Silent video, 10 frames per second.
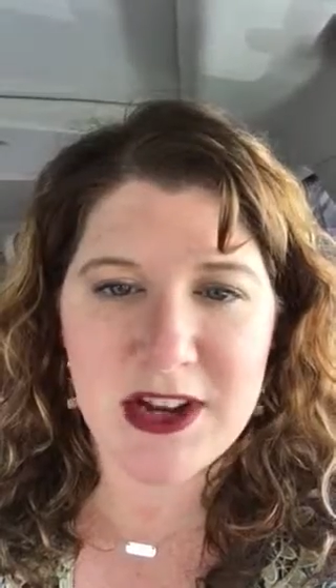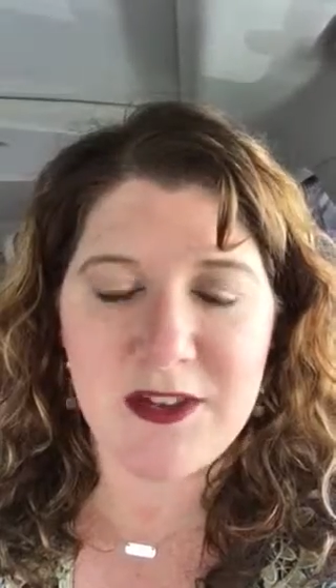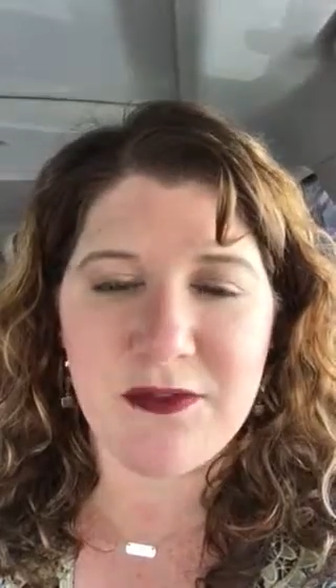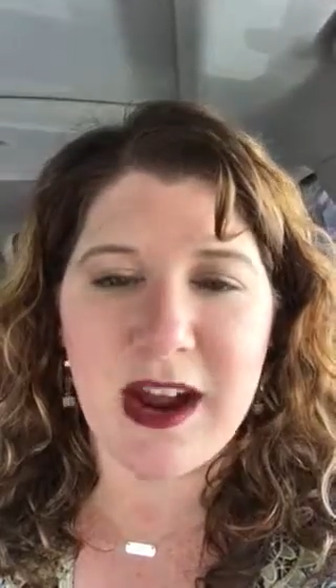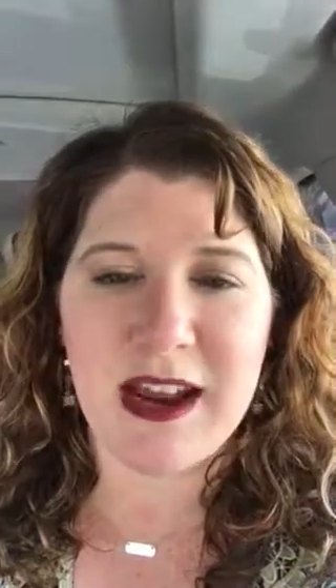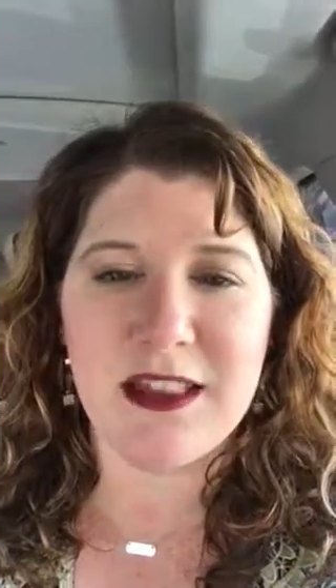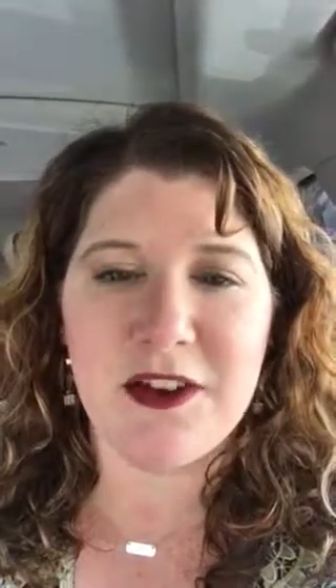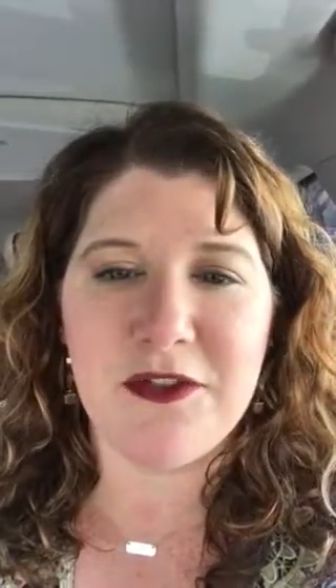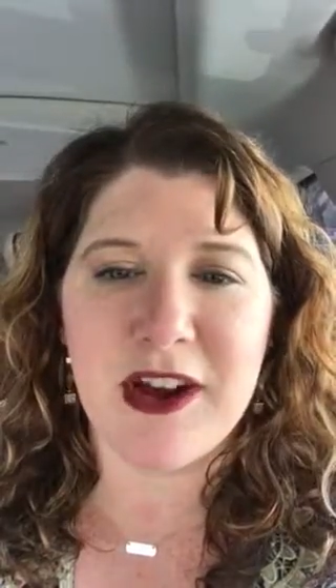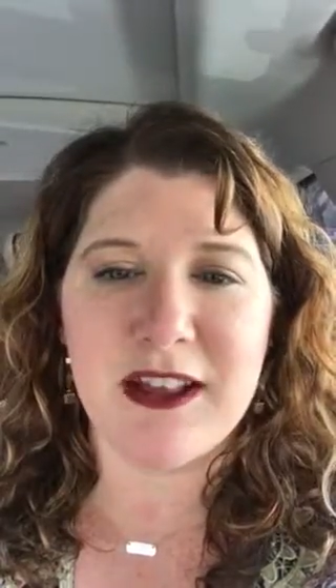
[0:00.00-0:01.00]
invite
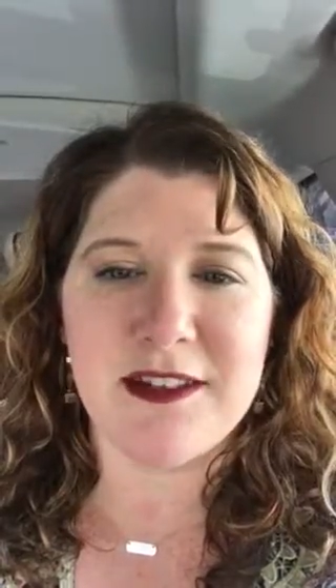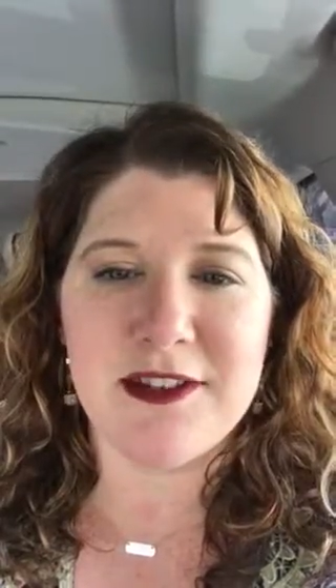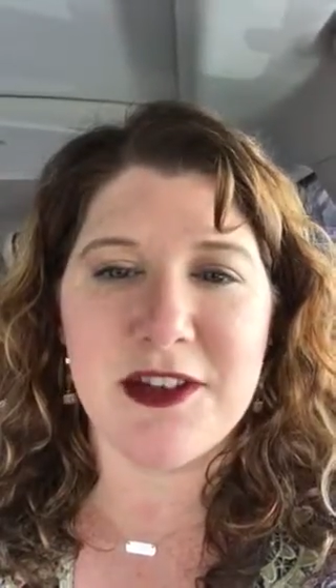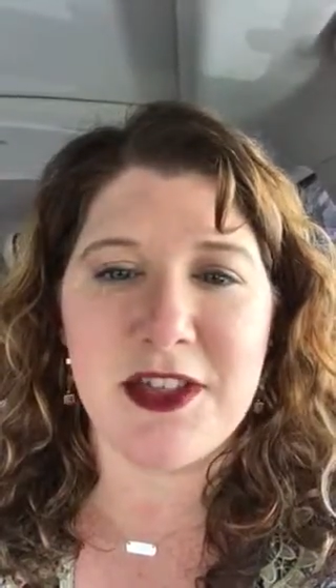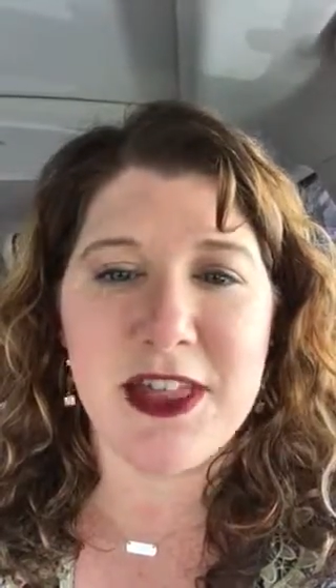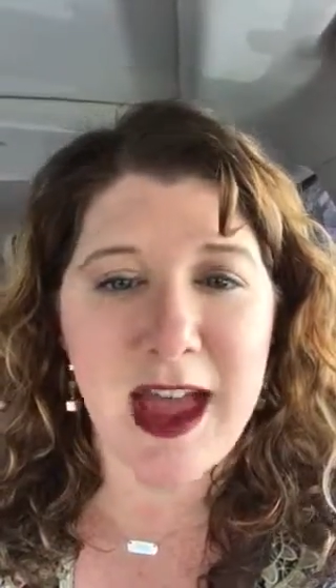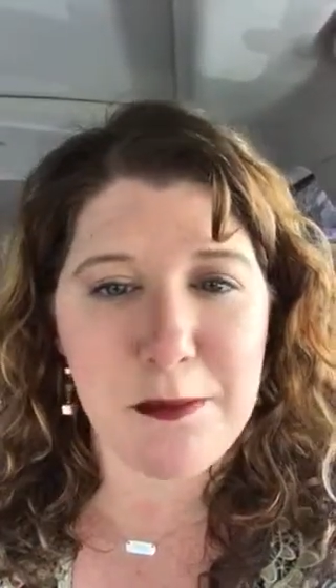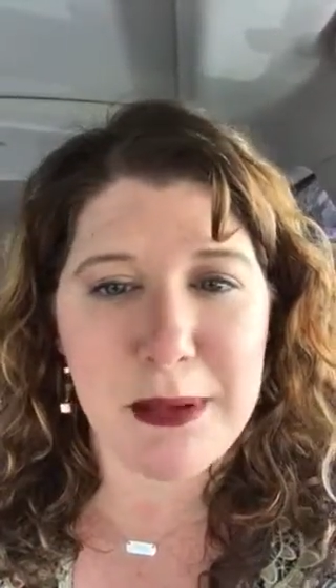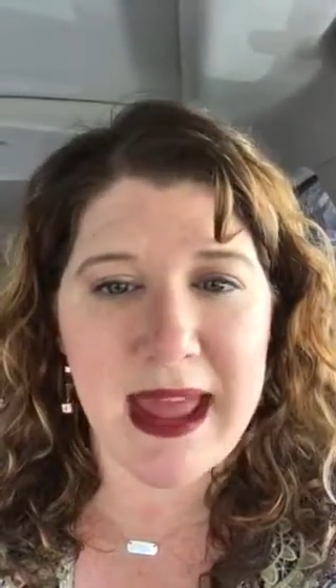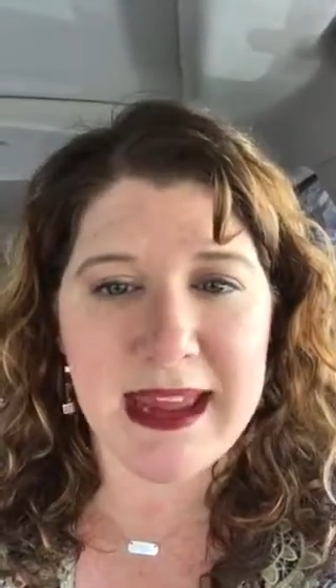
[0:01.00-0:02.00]
their friends to that
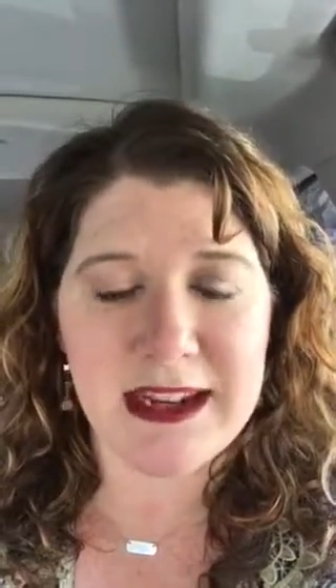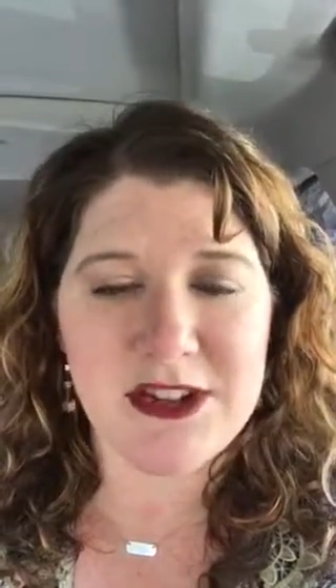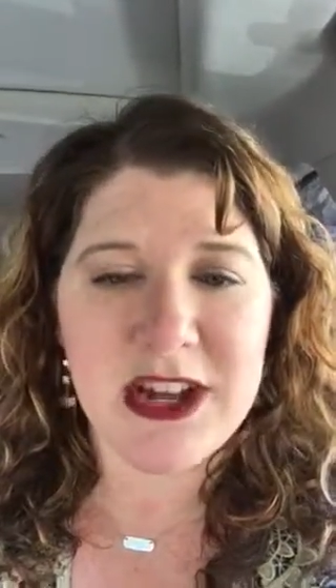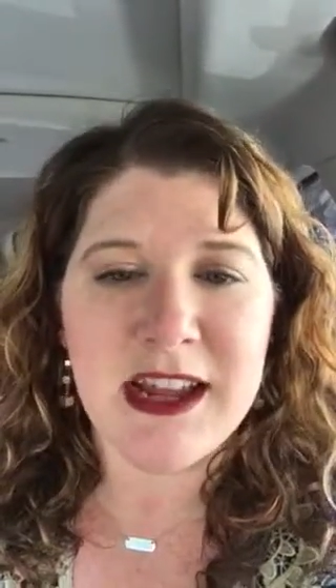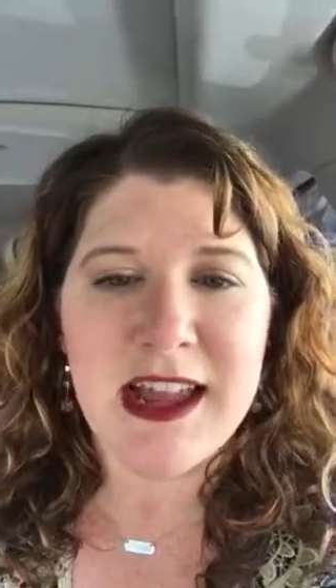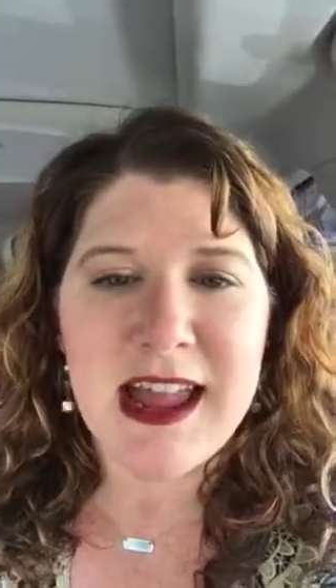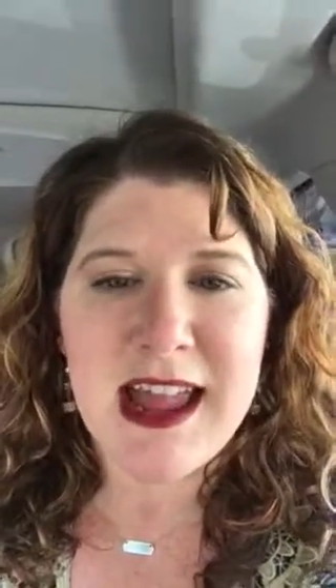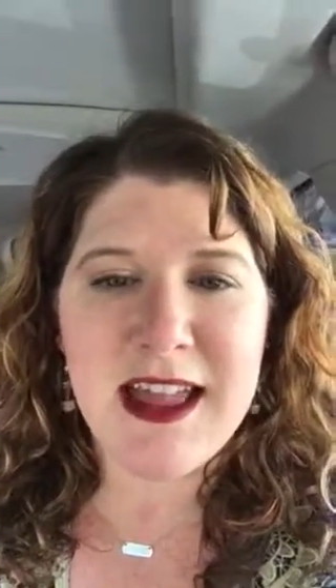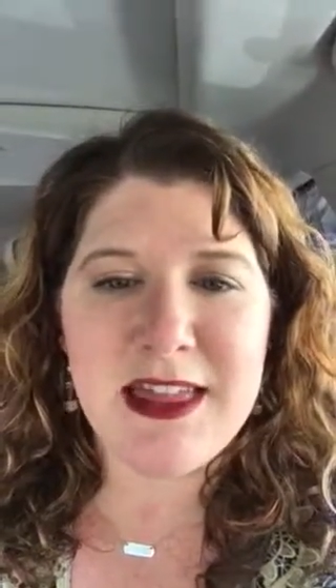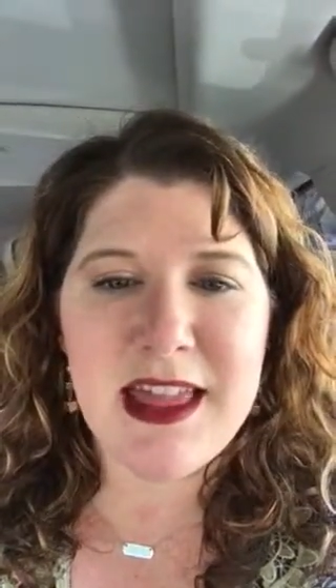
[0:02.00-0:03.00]
page,
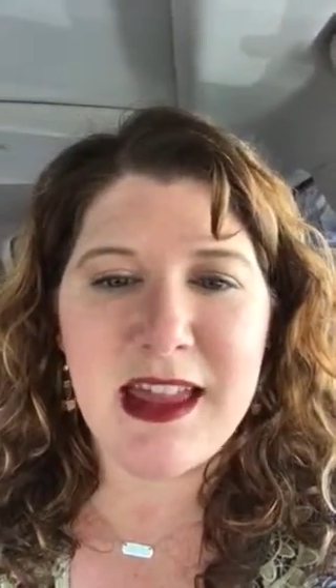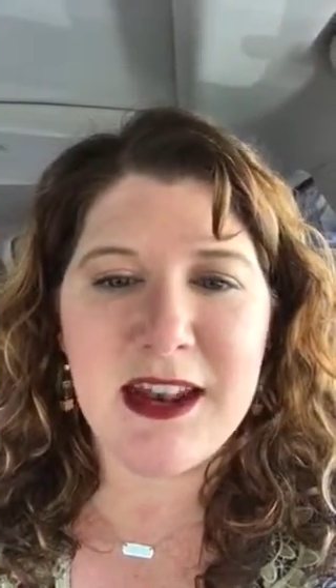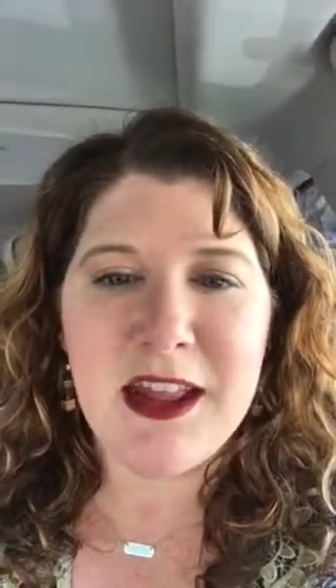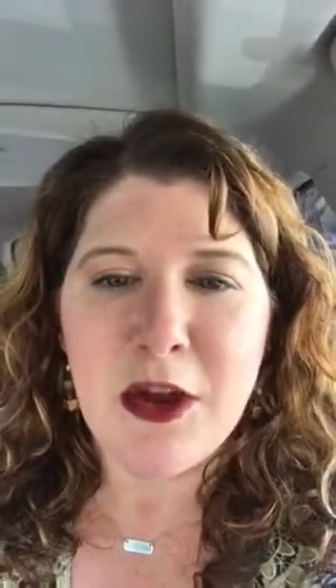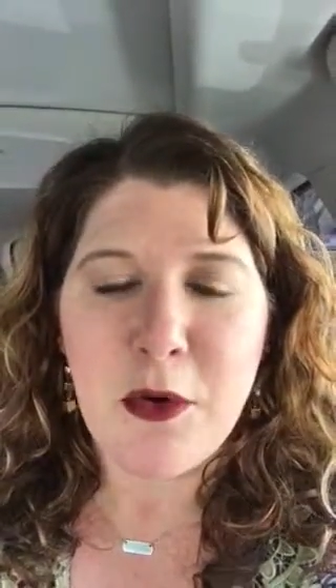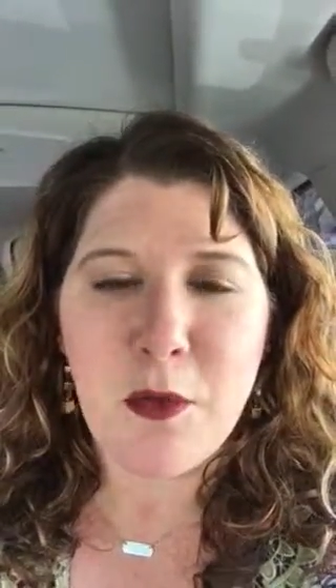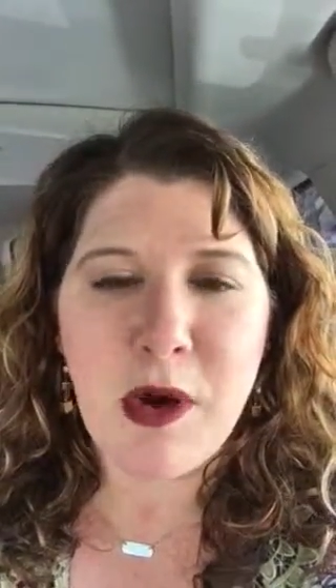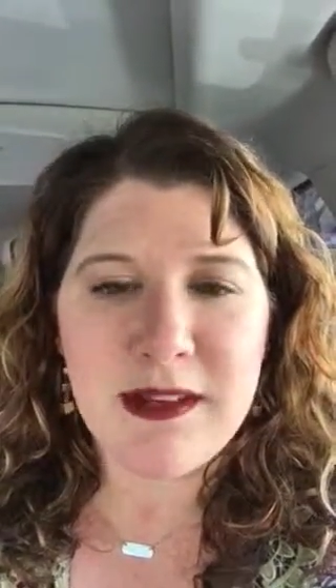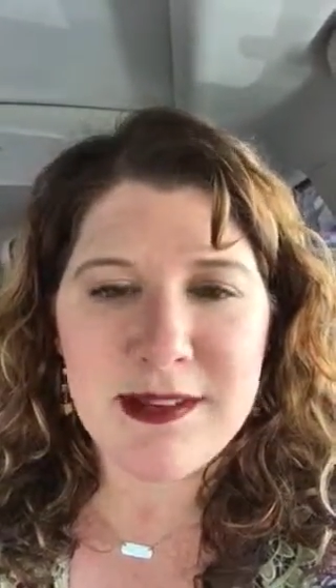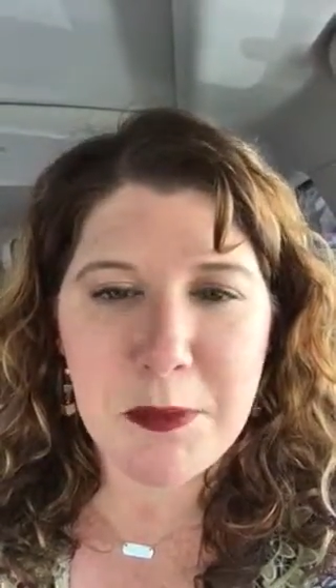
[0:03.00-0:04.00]
and then
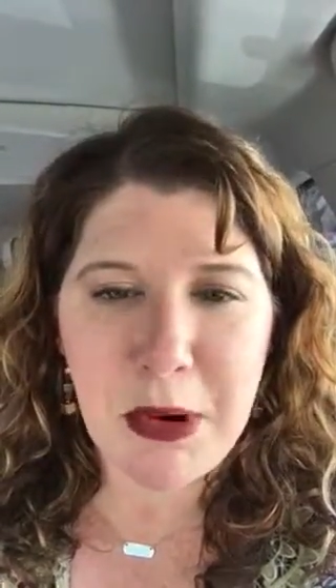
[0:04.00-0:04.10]
once the